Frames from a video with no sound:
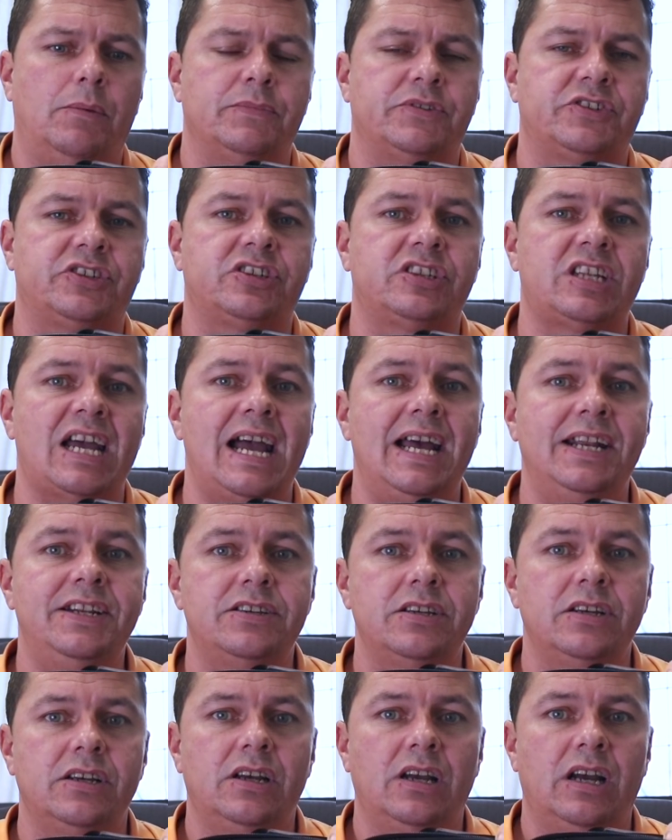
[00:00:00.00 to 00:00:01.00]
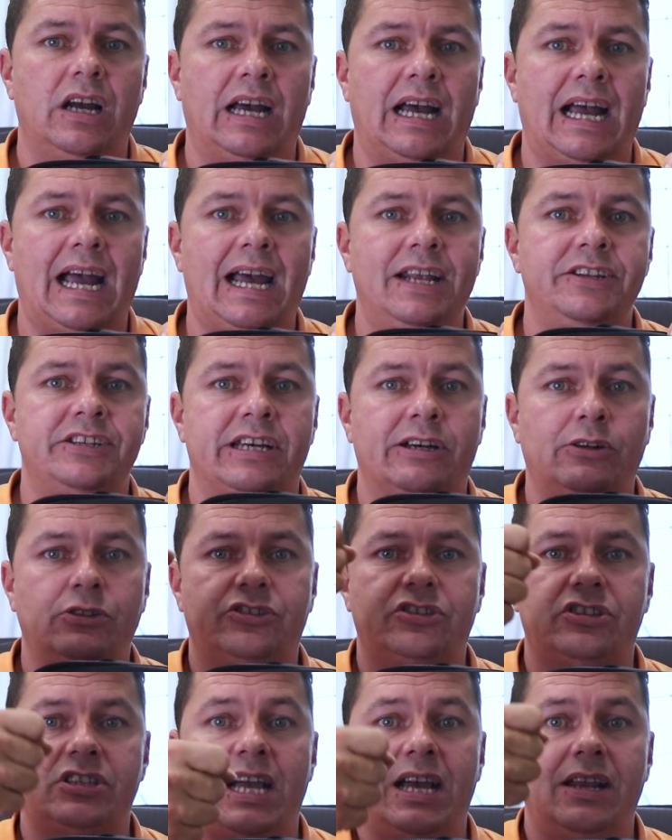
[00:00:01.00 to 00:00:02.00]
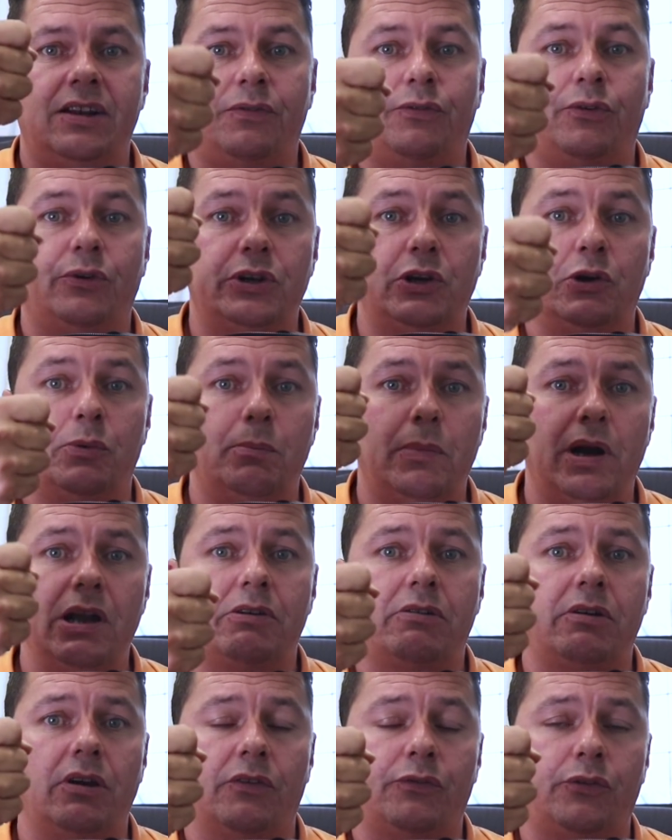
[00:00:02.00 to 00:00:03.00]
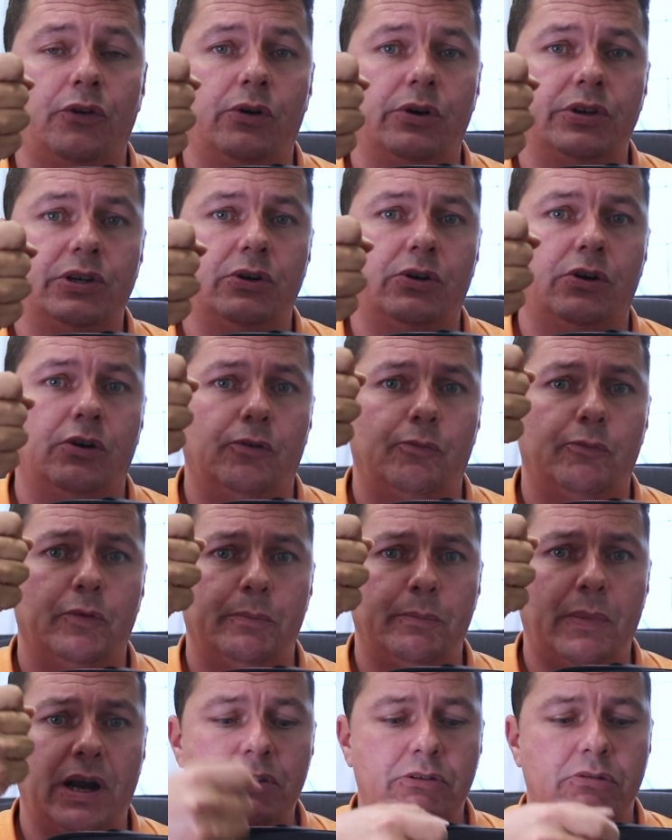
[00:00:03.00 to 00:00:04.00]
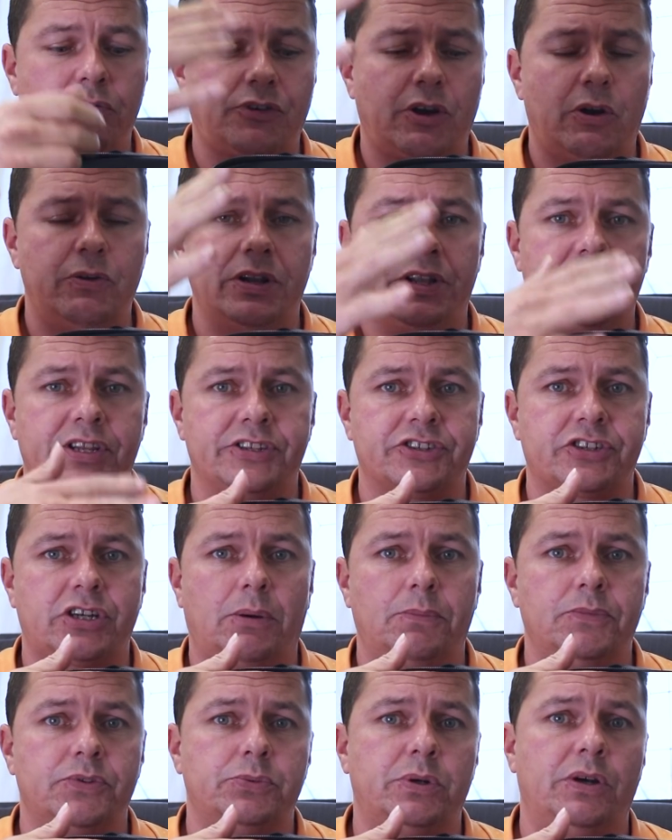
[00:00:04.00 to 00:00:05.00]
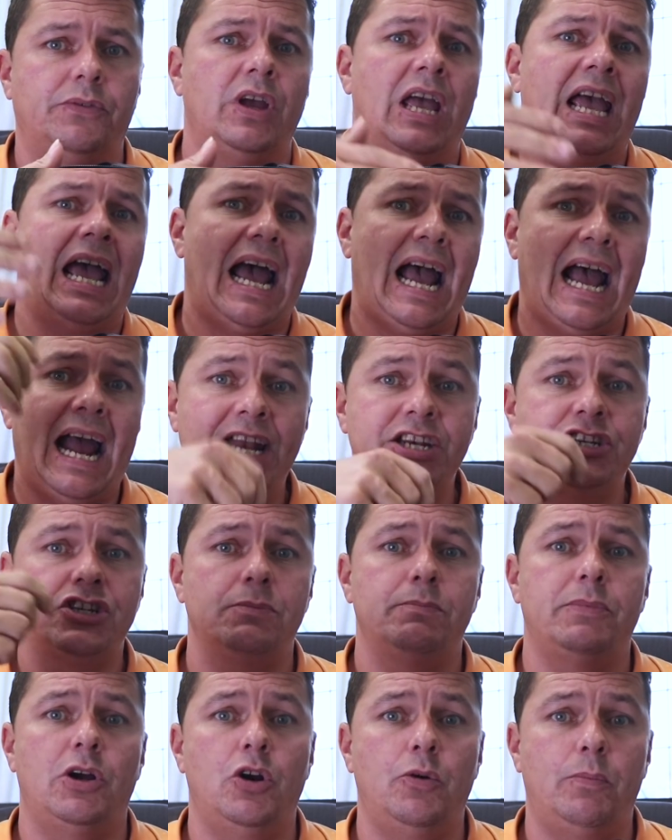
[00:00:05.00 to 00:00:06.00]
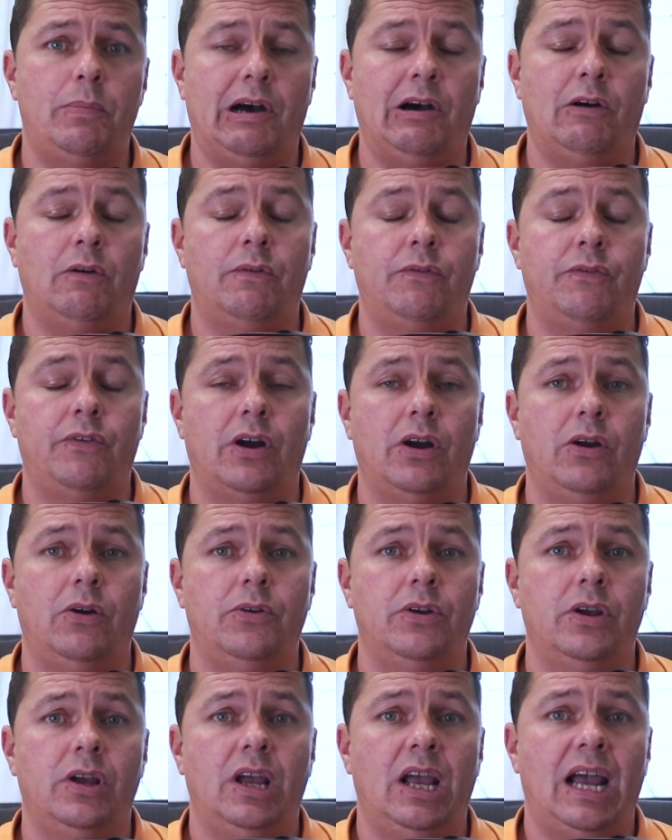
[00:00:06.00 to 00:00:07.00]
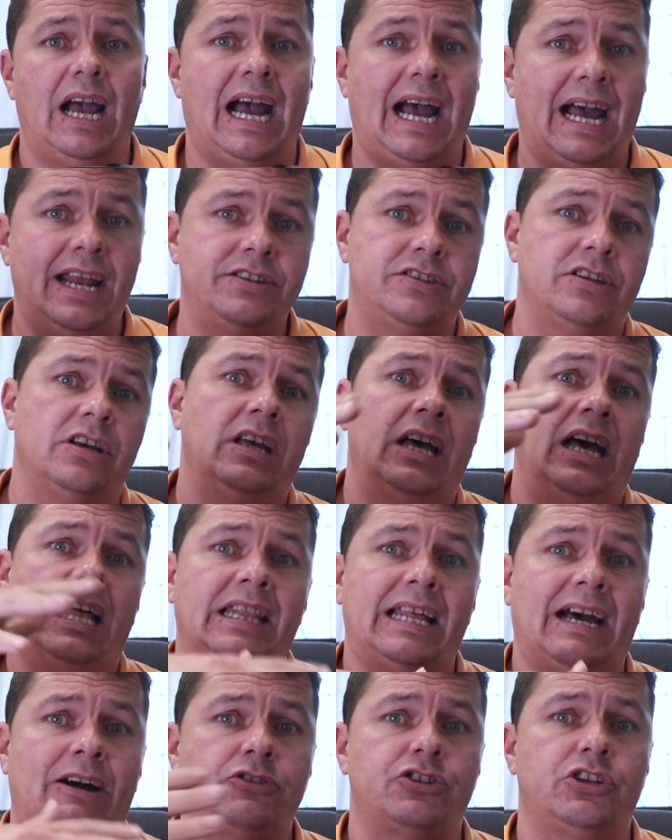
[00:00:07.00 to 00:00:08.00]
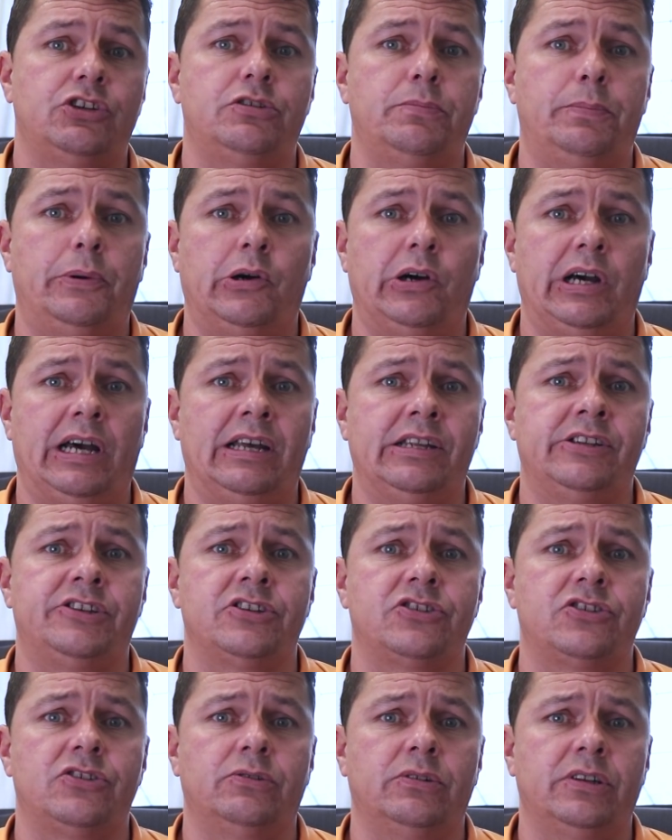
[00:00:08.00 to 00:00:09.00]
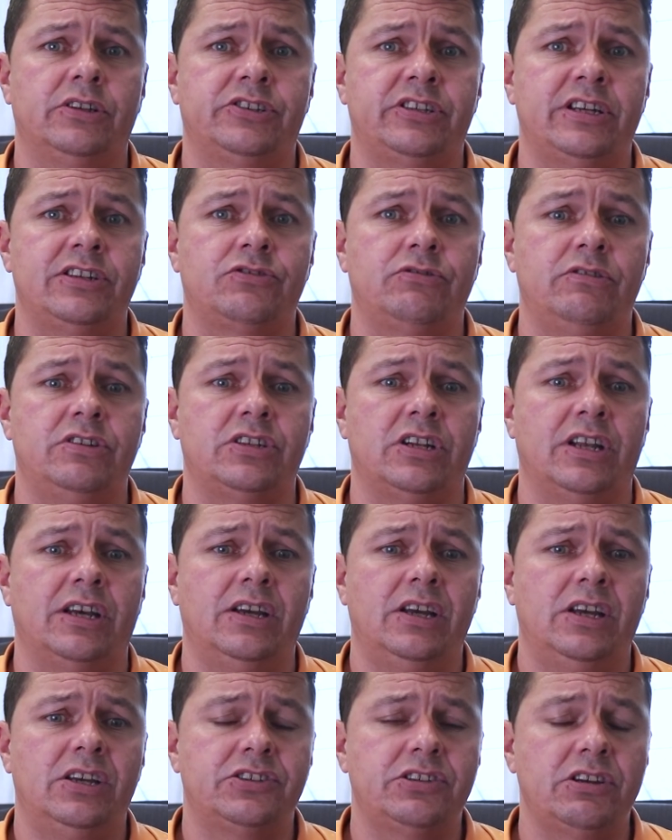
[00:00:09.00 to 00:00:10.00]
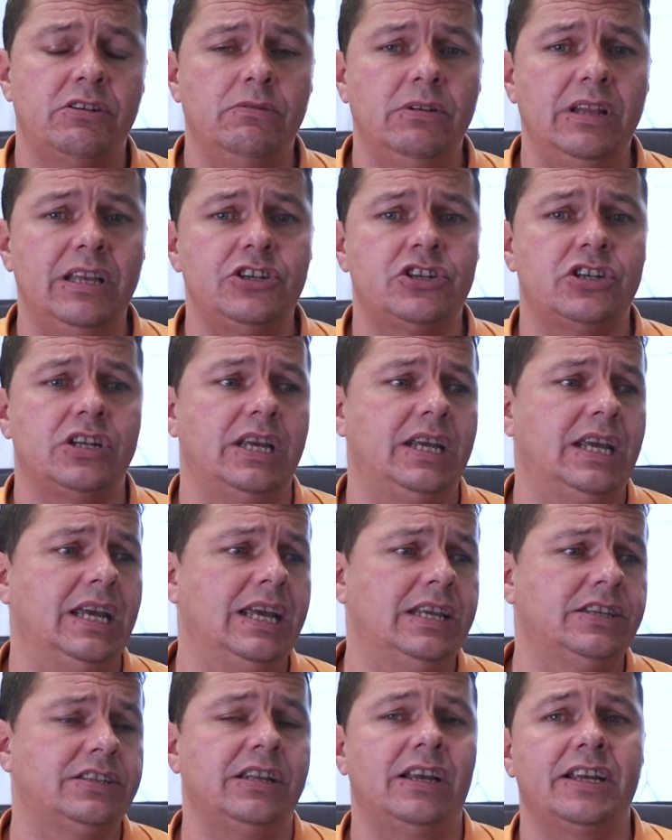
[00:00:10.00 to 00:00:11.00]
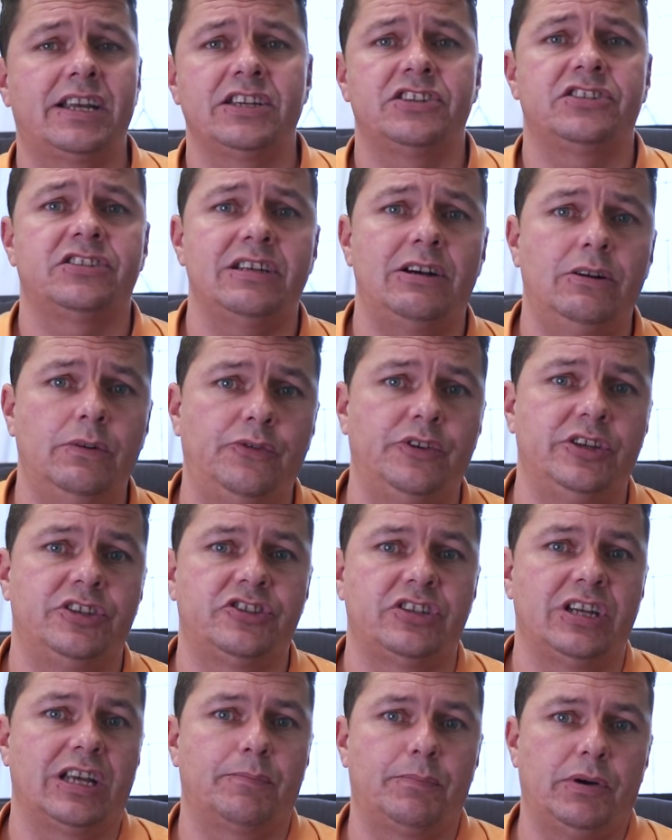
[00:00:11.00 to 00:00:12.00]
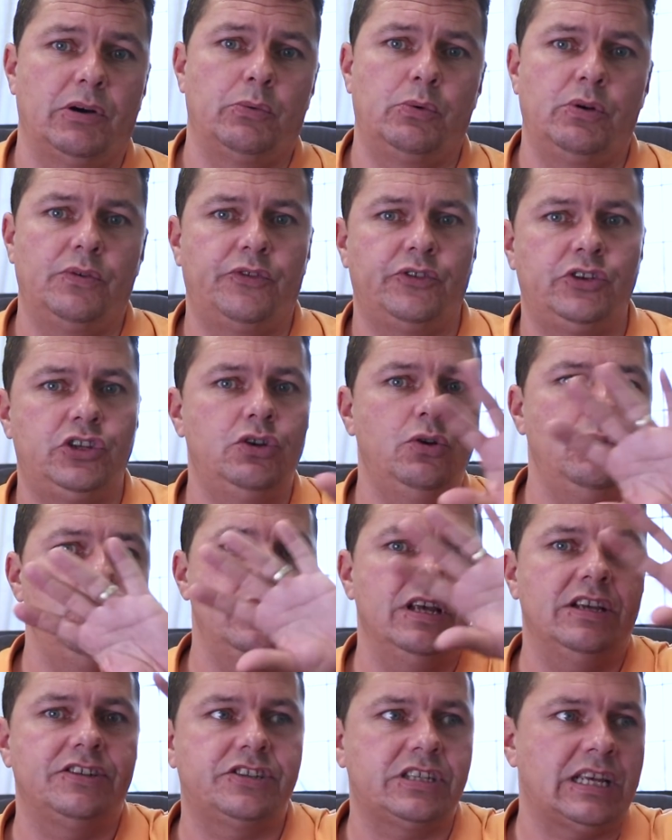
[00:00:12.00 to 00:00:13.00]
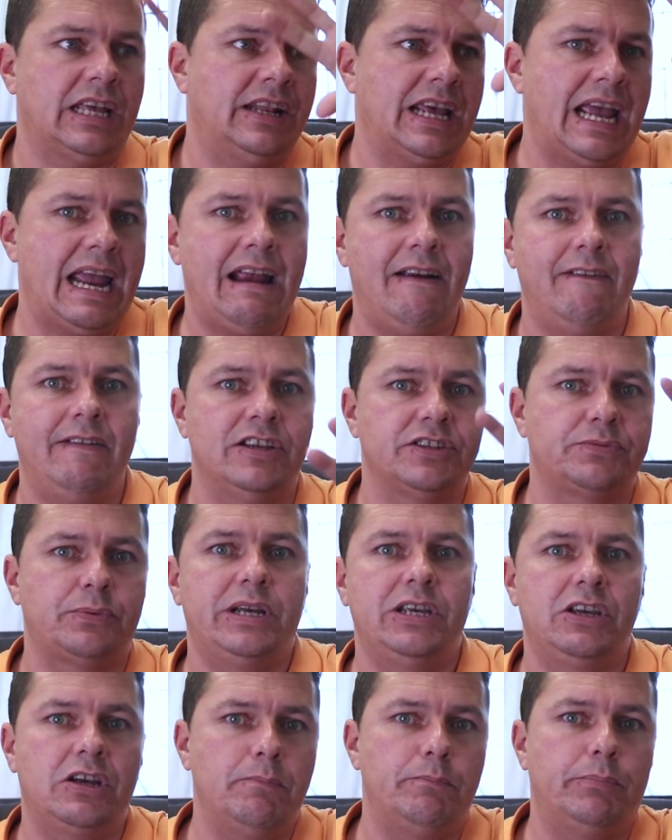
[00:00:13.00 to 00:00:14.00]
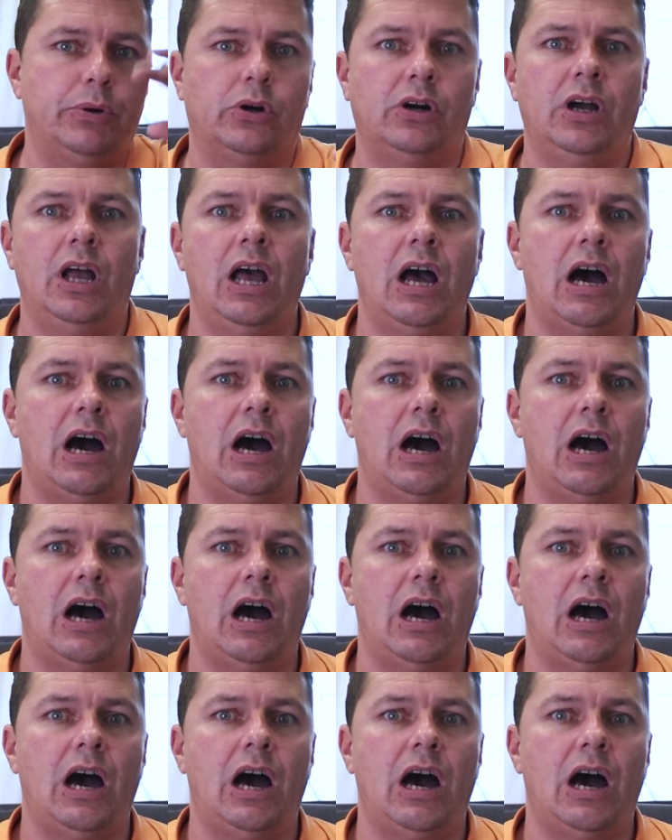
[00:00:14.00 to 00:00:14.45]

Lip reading: stand, a handheld stand for your microphone that this comes with, and your mobile phone, and allows you to put additional accessories in it. So literally it's like a selfie stick, but with units and areas where you can put